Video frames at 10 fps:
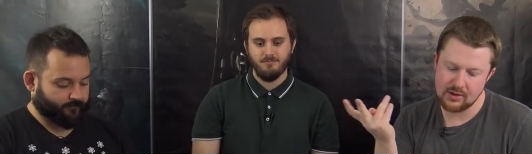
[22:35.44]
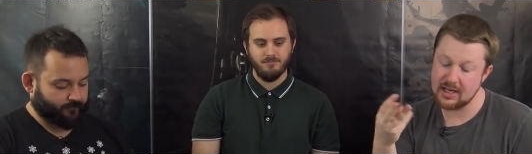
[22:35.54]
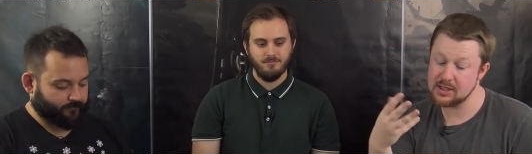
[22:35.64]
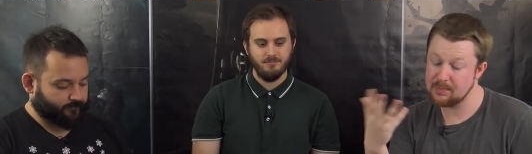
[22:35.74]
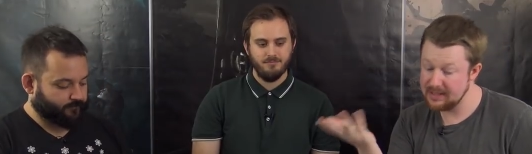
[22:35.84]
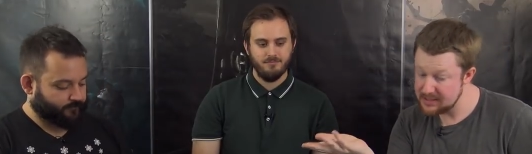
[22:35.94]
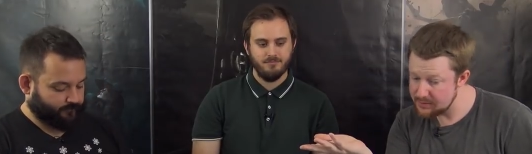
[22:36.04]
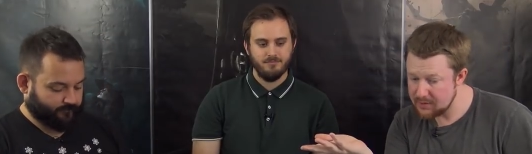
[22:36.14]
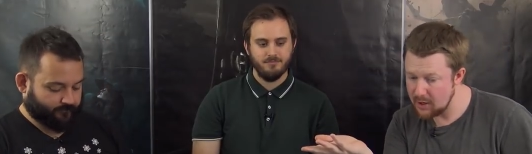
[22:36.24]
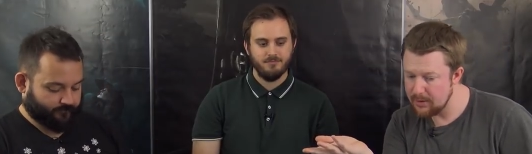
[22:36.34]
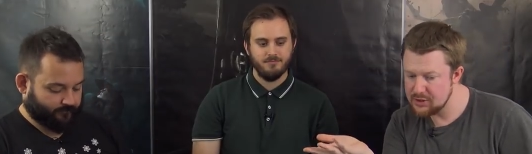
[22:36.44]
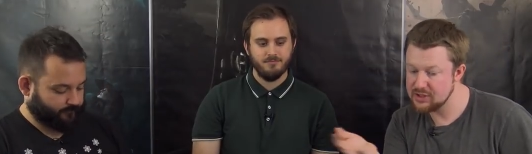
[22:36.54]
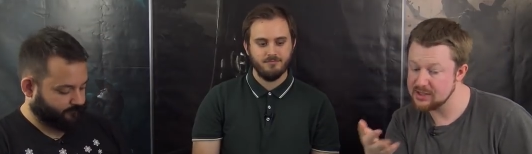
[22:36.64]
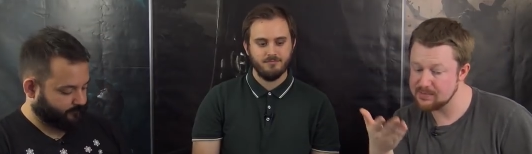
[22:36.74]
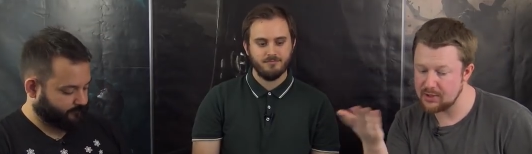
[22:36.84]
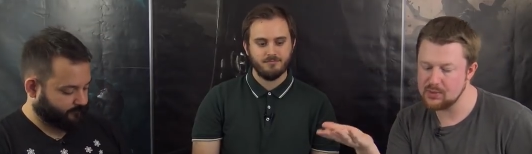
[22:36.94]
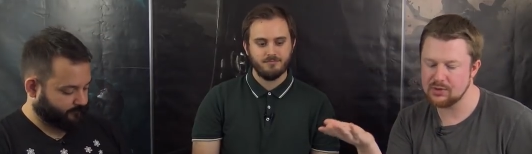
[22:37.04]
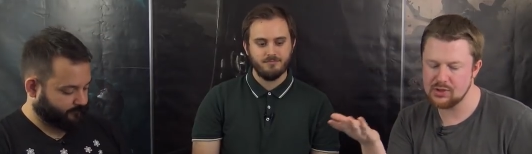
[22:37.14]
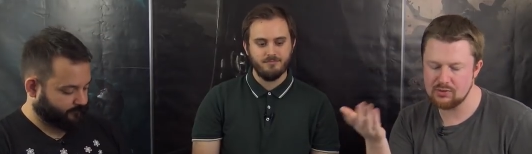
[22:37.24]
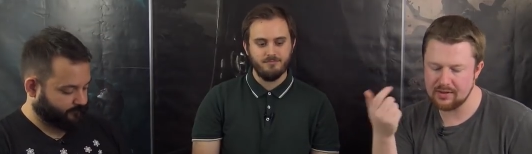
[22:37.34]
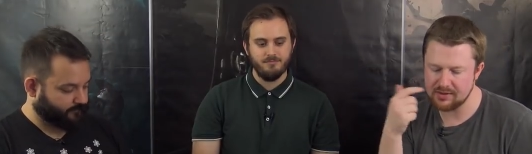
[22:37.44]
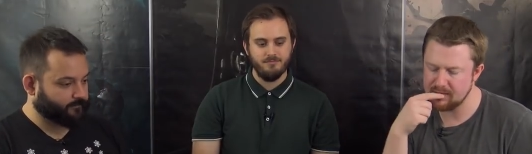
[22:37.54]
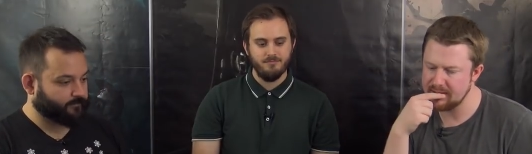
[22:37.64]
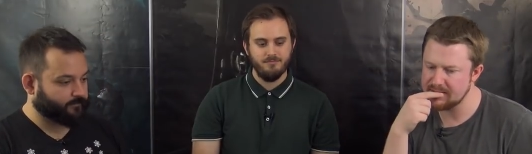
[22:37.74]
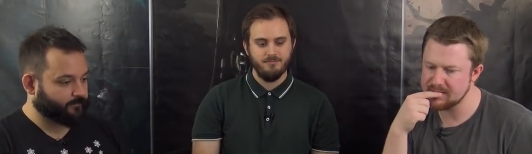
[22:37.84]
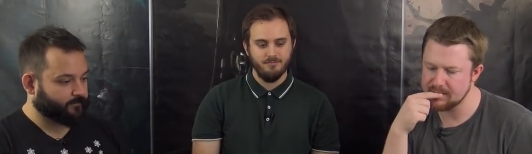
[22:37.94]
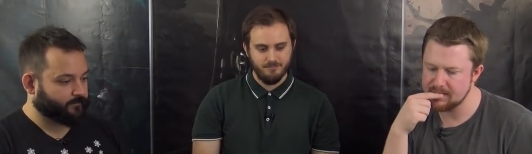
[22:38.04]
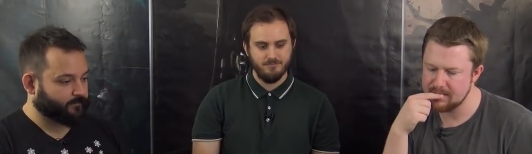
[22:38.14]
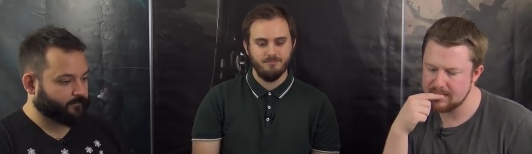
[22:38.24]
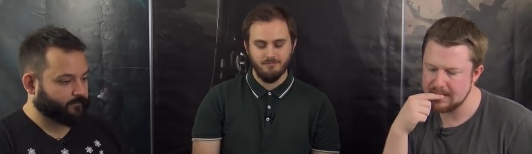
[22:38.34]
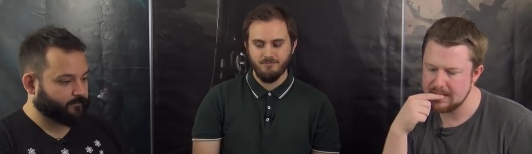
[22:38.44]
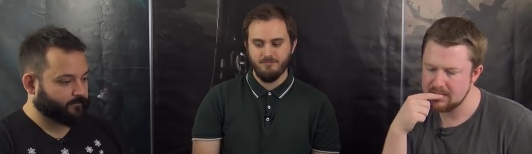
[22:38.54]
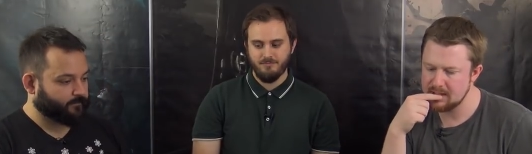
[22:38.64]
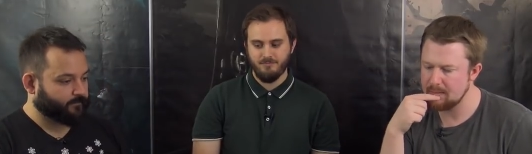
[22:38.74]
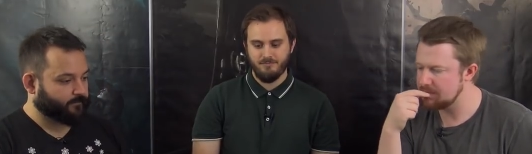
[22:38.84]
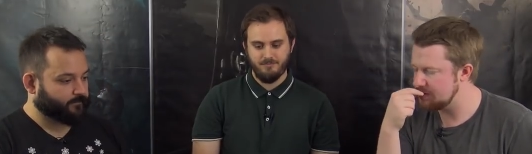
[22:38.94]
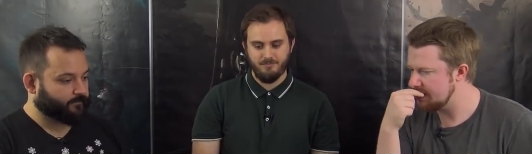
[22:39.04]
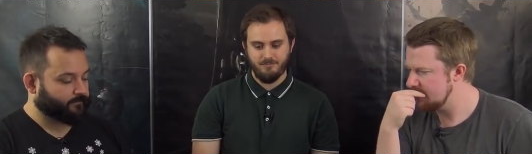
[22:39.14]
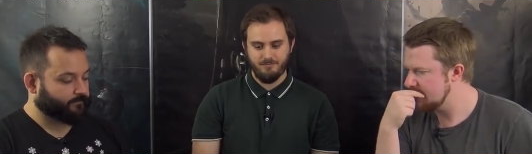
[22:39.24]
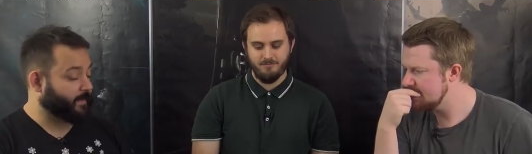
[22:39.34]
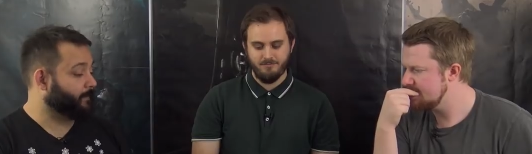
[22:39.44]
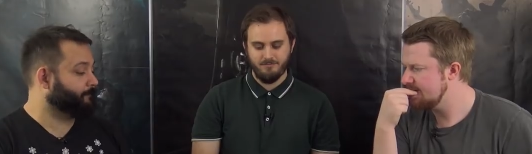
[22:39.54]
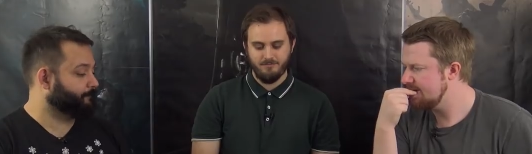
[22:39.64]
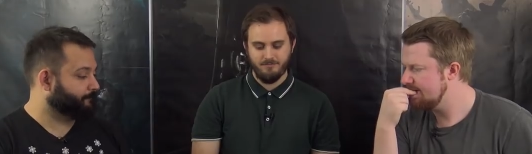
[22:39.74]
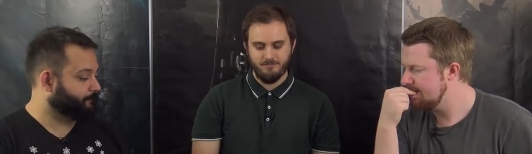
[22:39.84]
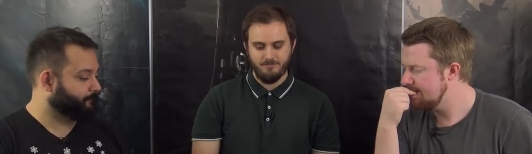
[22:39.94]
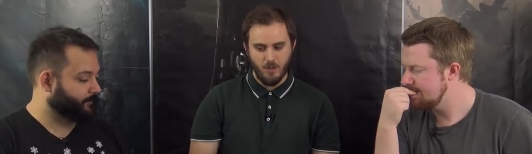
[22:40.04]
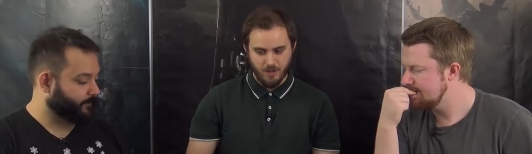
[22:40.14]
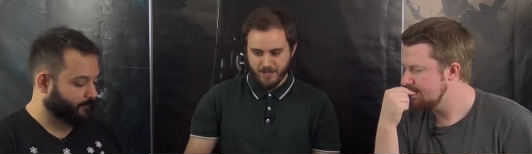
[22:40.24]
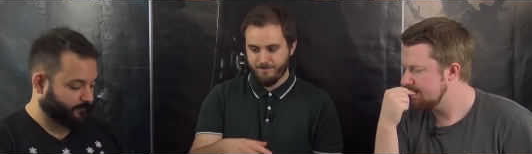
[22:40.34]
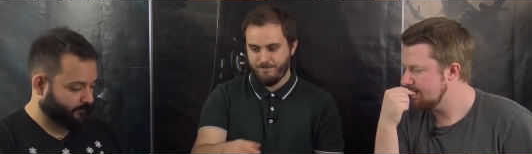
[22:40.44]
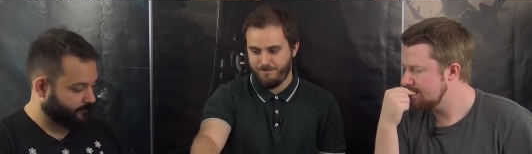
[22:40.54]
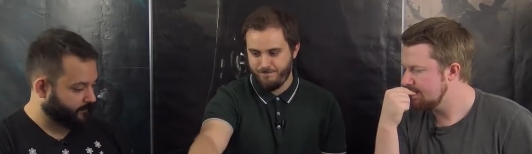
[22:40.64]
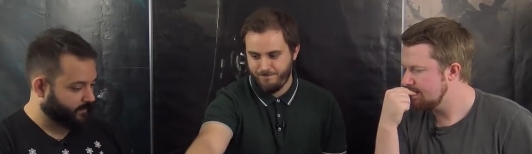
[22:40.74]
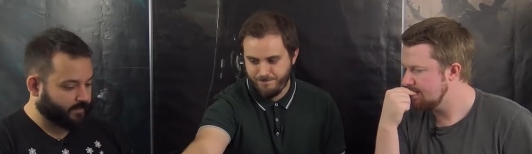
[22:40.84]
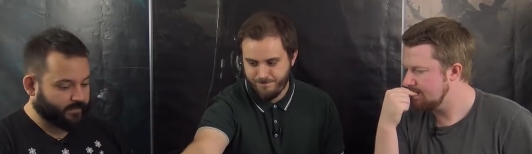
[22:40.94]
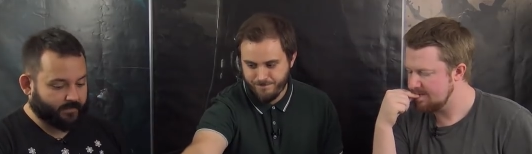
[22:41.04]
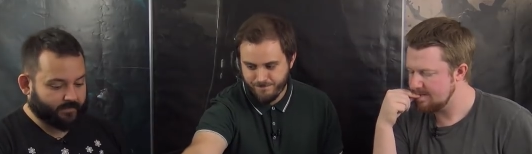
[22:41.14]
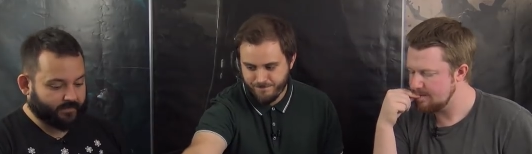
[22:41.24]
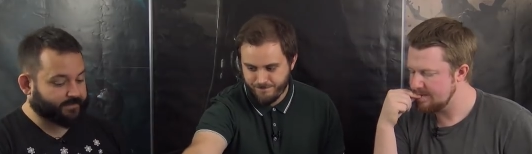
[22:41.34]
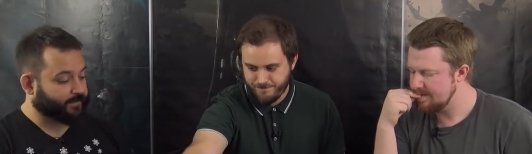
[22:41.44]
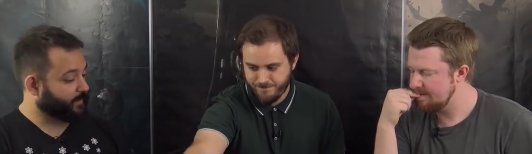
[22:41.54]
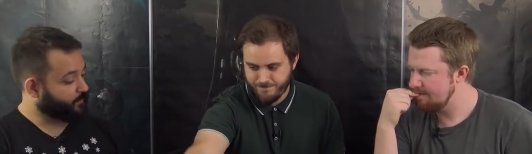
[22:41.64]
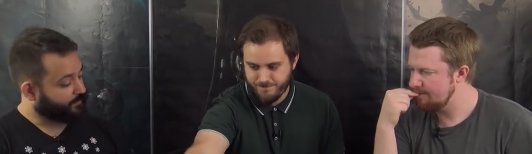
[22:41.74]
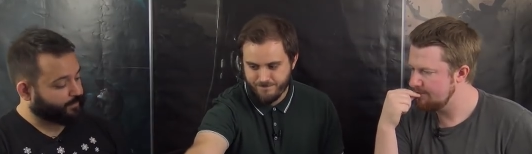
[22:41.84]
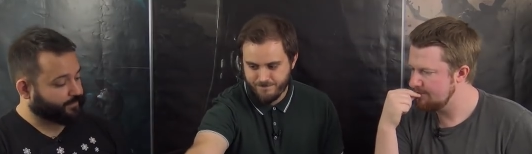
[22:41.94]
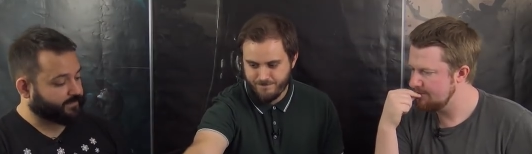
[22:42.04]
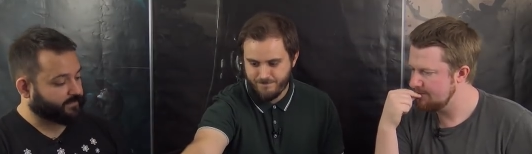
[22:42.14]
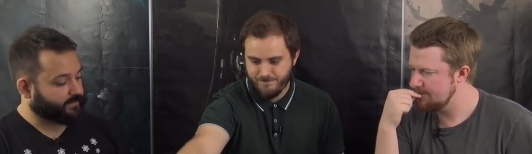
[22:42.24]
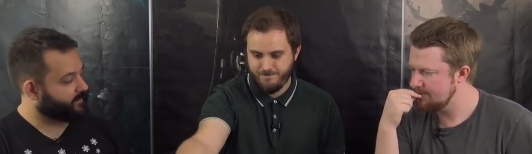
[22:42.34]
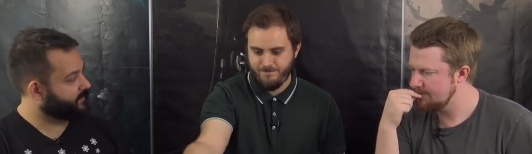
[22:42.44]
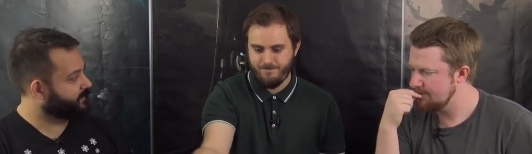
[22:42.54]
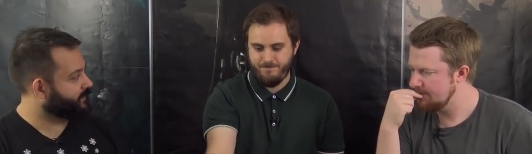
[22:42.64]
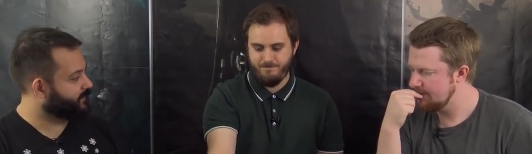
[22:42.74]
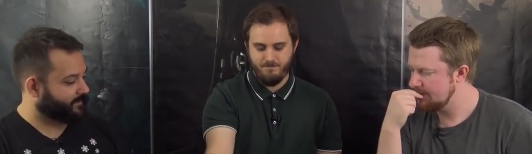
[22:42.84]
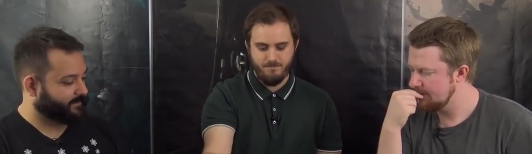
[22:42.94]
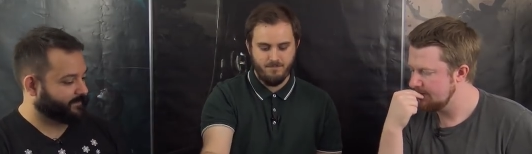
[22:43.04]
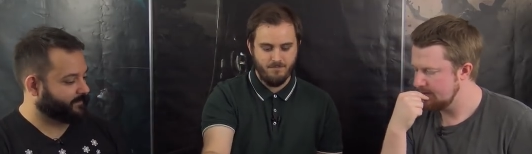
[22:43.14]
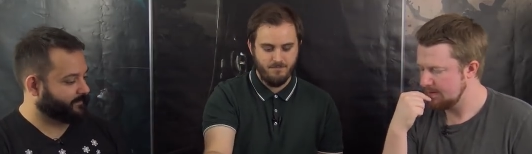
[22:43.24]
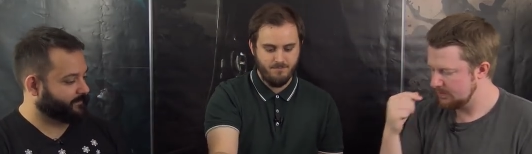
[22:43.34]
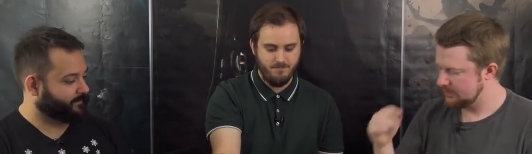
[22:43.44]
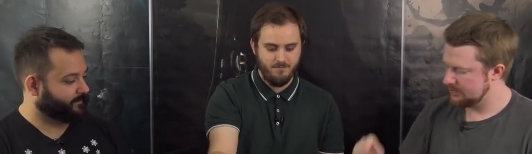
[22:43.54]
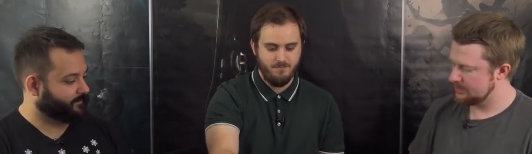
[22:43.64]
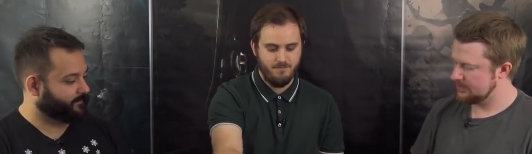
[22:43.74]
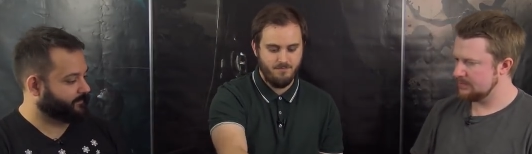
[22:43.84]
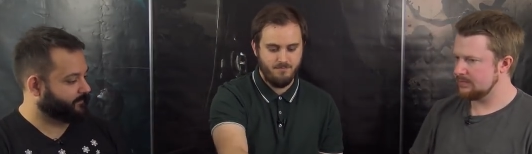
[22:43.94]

Speaker 1: she has Place of Courage, and she's plus one strength as well. So mm -hmm. some options there. Yeah. Okay.
Speaker 2: Let's begin with Prudence.
Speaker 1: Mm